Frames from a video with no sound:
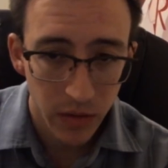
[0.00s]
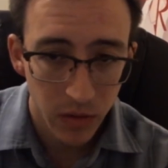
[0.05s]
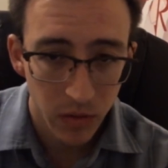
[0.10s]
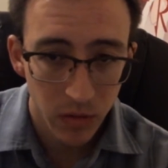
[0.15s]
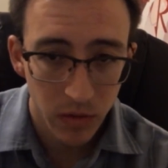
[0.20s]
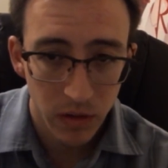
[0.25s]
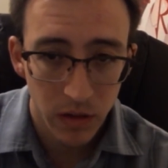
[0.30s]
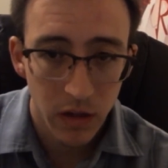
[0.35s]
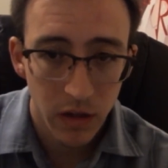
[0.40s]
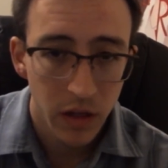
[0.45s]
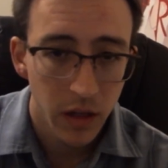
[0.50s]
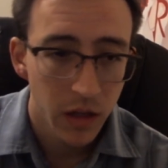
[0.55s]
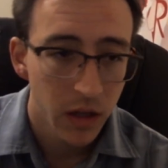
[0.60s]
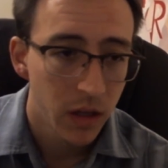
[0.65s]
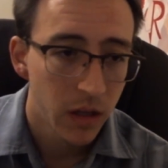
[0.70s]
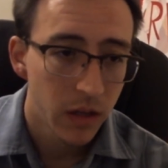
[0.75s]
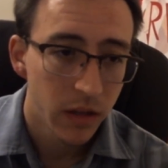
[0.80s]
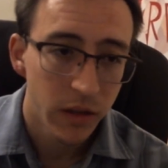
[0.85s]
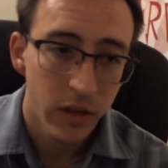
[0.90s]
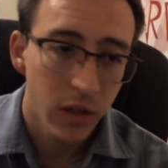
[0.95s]
Ruler.
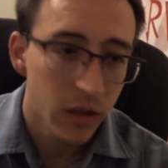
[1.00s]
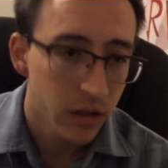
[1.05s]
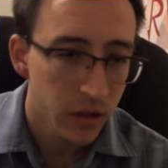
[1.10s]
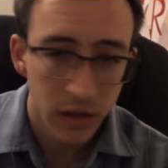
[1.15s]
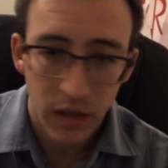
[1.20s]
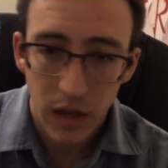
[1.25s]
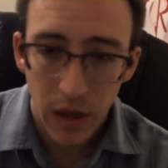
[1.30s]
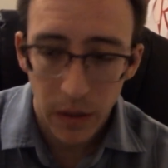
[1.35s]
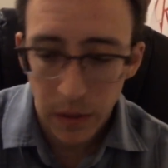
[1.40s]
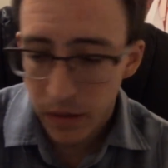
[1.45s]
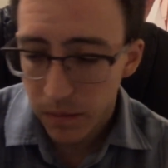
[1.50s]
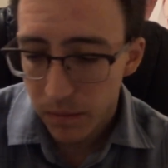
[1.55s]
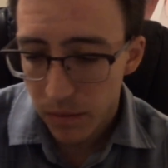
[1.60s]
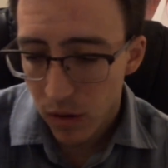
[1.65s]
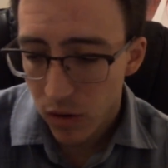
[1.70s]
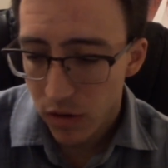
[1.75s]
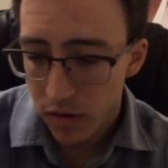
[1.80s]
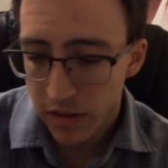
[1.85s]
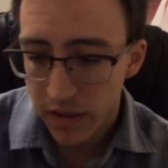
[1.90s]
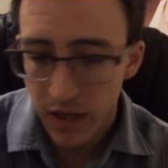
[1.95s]
Just nothing
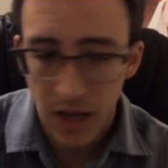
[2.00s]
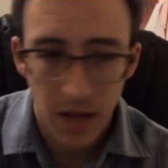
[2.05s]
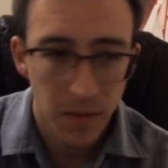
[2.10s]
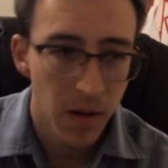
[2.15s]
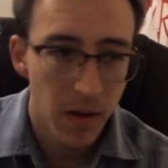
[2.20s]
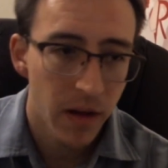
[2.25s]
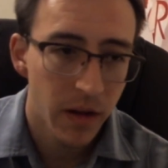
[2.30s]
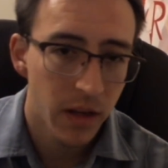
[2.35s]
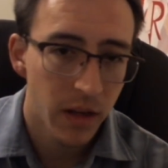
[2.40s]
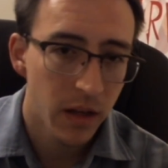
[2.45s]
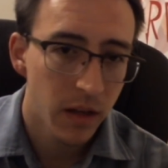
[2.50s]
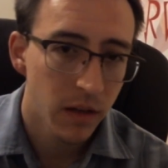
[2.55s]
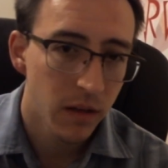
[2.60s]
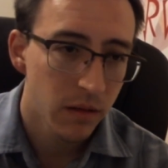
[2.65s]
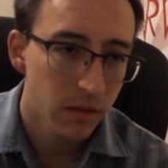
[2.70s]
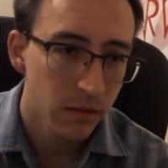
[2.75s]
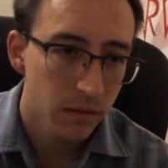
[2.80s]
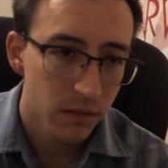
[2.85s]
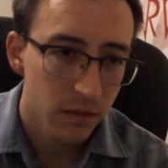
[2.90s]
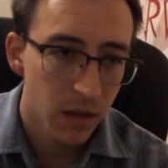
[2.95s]
more to say about it.
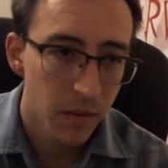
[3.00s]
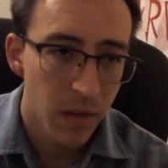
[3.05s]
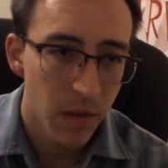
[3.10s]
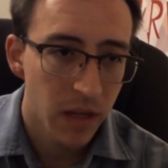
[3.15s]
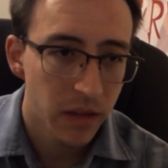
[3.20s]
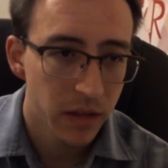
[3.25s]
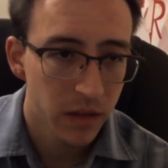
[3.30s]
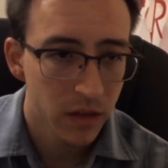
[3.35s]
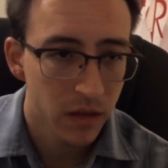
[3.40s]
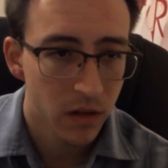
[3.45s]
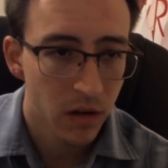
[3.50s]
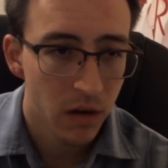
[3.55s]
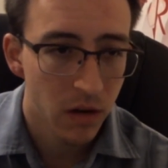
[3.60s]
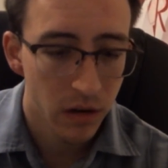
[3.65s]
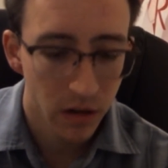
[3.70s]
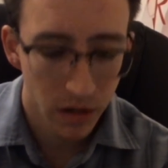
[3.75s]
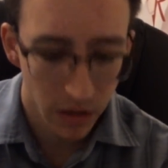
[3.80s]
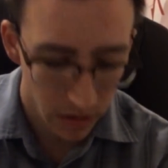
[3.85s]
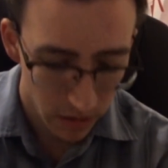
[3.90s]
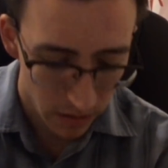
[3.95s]
Amazing card.